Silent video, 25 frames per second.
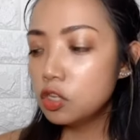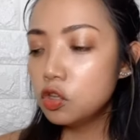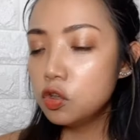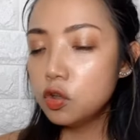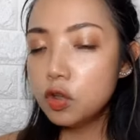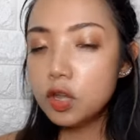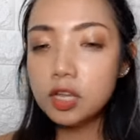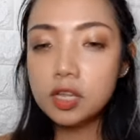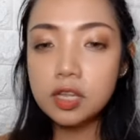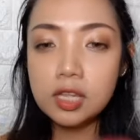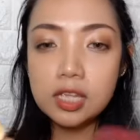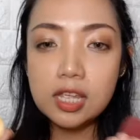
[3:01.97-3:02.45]
you
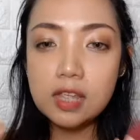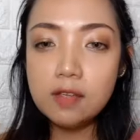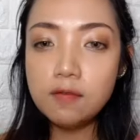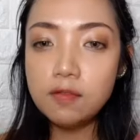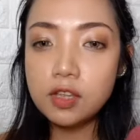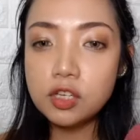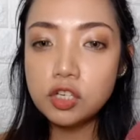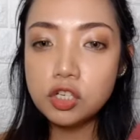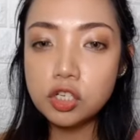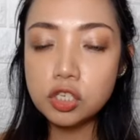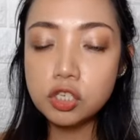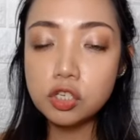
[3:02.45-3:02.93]
can
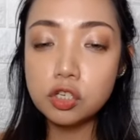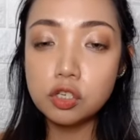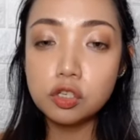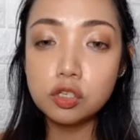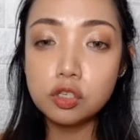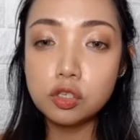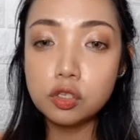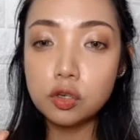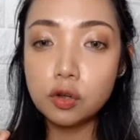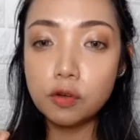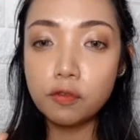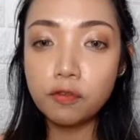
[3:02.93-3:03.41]
even just
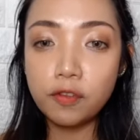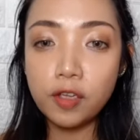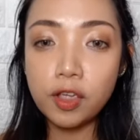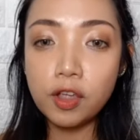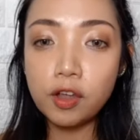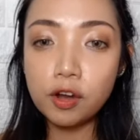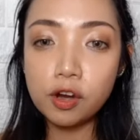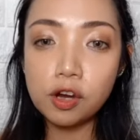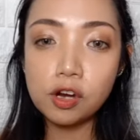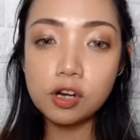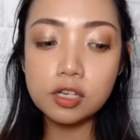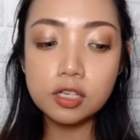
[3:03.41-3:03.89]
use your
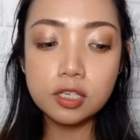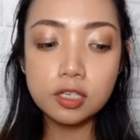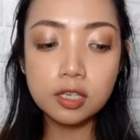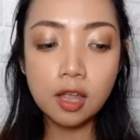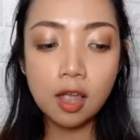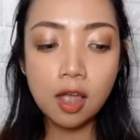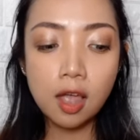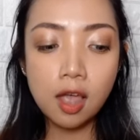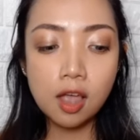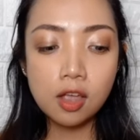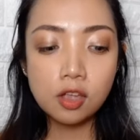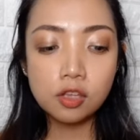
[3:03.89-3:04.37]
fingers.
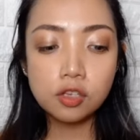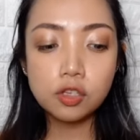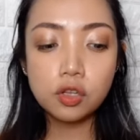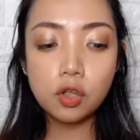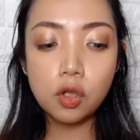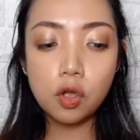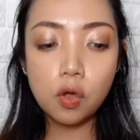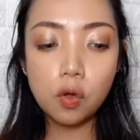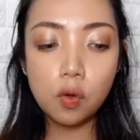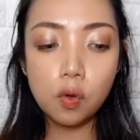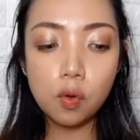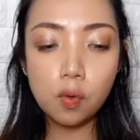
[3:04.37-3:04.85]

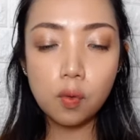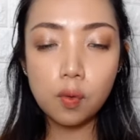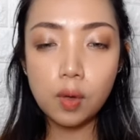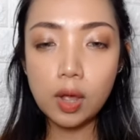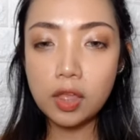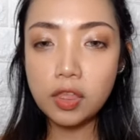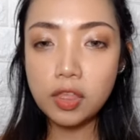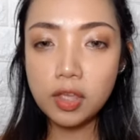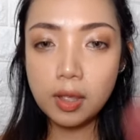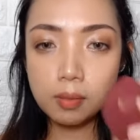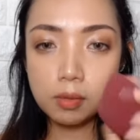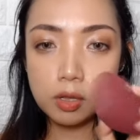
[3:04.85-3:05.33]
So
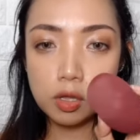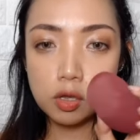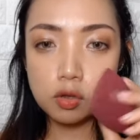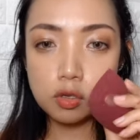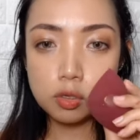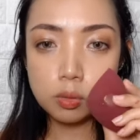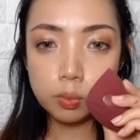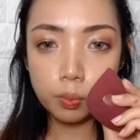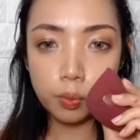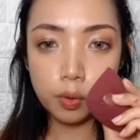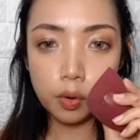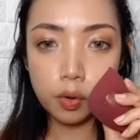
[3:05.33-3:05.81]
I think I'm going to
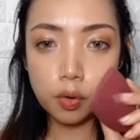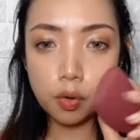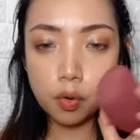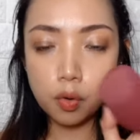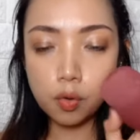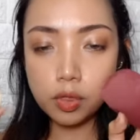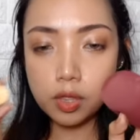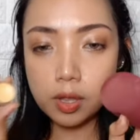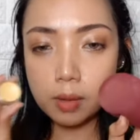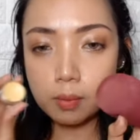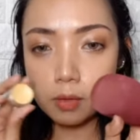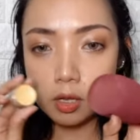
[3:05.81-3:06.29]
use
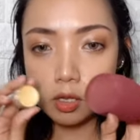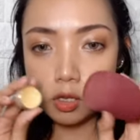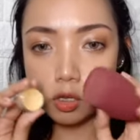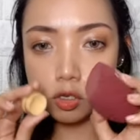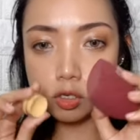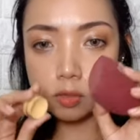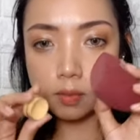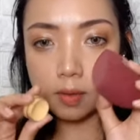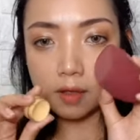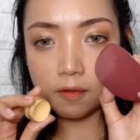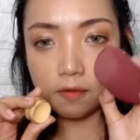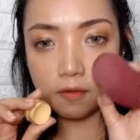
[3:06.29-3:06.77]
both. I'm going to
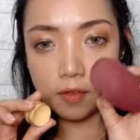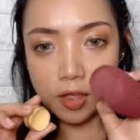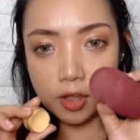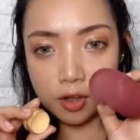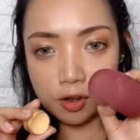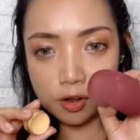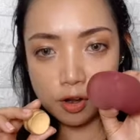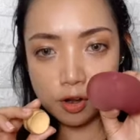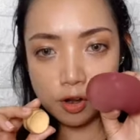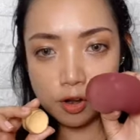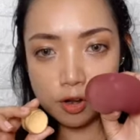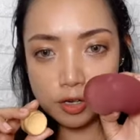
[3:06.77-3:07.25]
use my
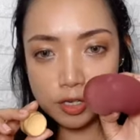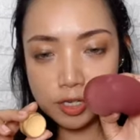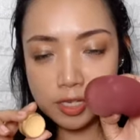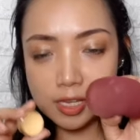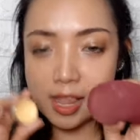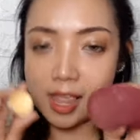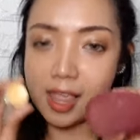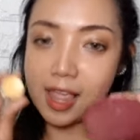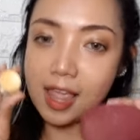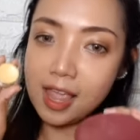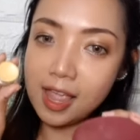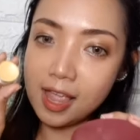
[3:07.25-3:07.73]
fingers
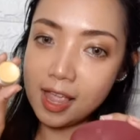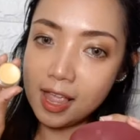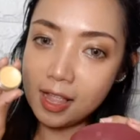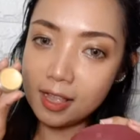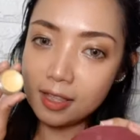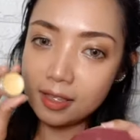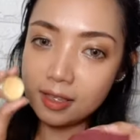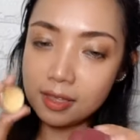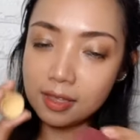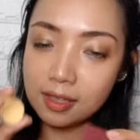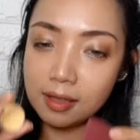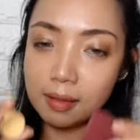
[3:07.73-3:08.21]

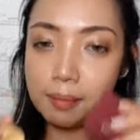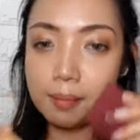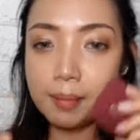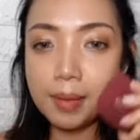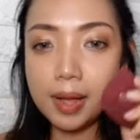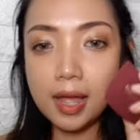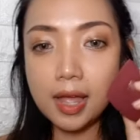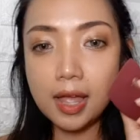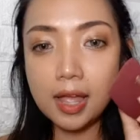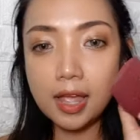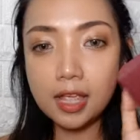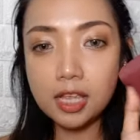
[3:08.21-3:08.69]
and
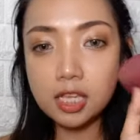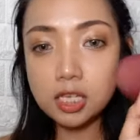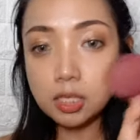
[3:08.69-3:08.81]
my